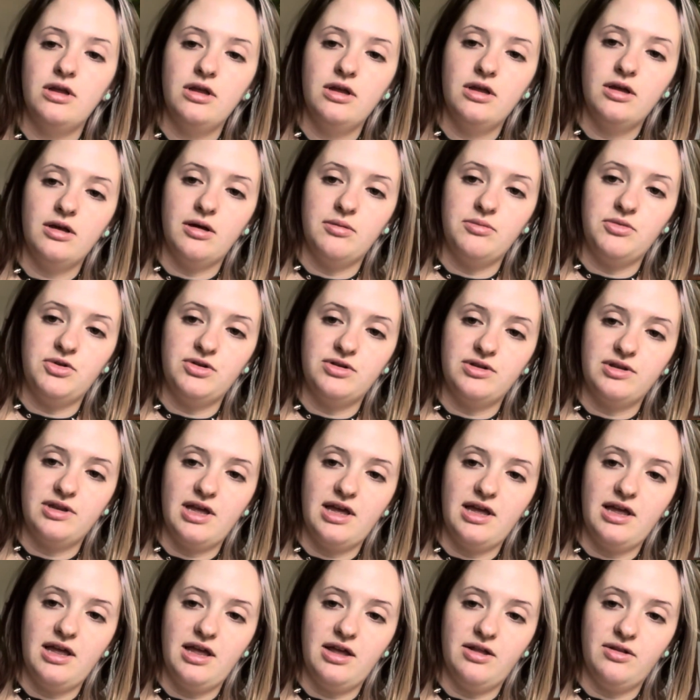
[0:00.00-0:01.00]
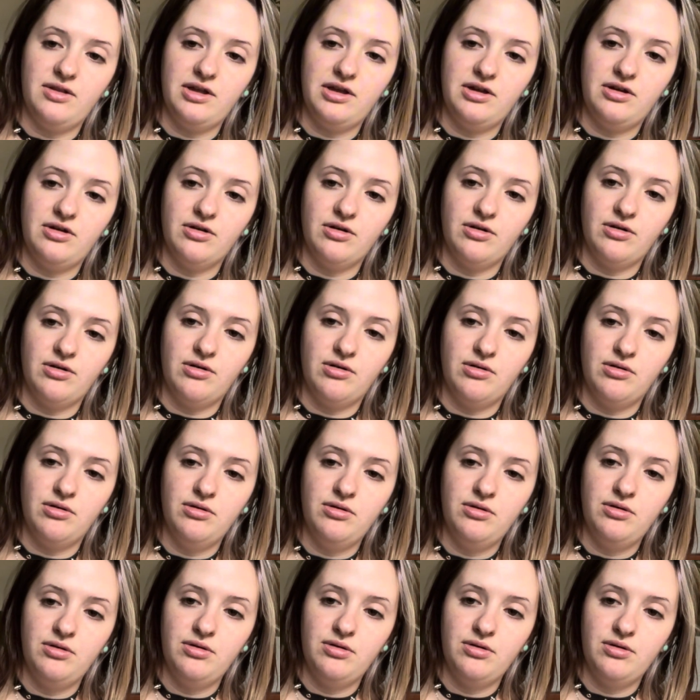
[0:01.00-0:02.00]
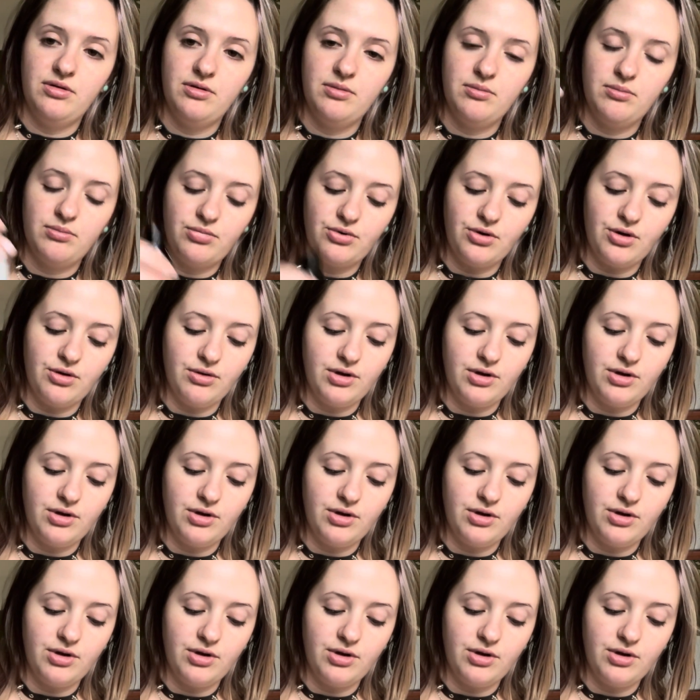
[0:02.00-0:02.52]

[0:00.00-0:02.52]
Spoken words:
I'm using that LA Girl Pro